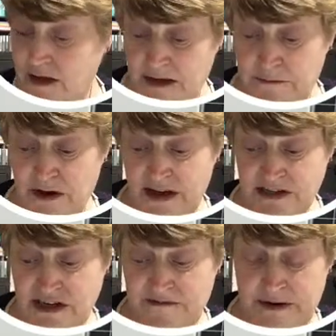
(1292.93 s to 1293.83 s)
It might
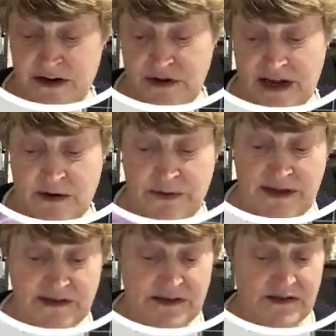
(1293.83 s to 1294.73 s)
actually have been okay on
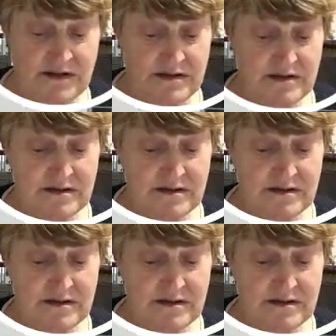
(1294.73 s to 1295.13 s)
that side.